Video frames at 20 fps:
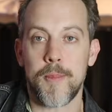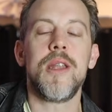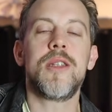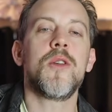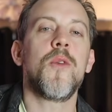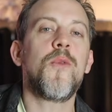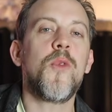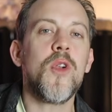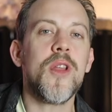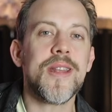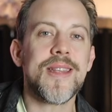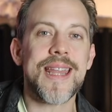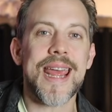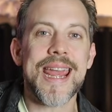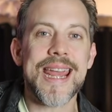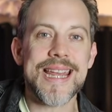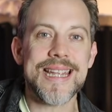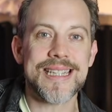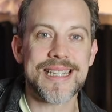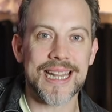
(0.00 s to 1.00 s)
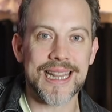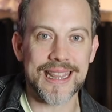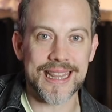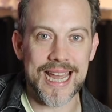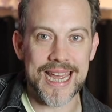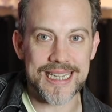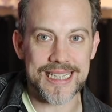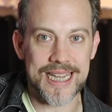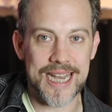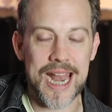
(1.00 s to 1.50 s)
And so for today's
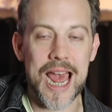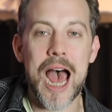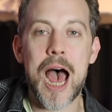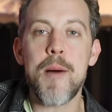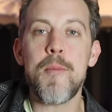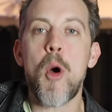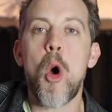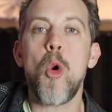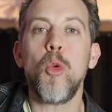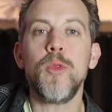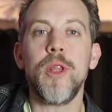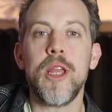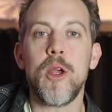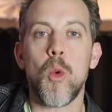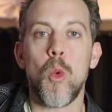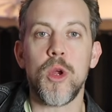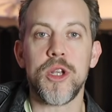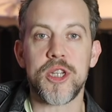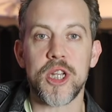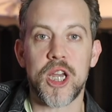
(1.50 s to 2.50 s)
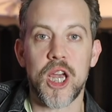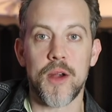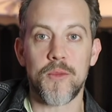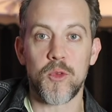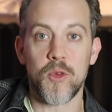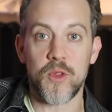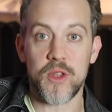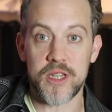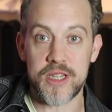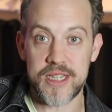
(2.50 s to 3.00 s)
lesson, I'm only going to
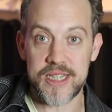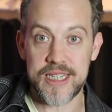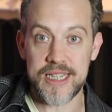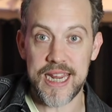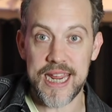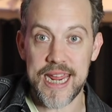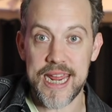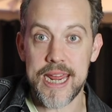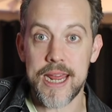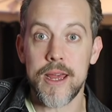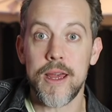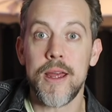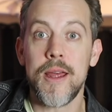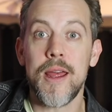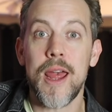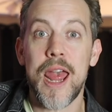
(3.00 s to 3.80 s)
cover the C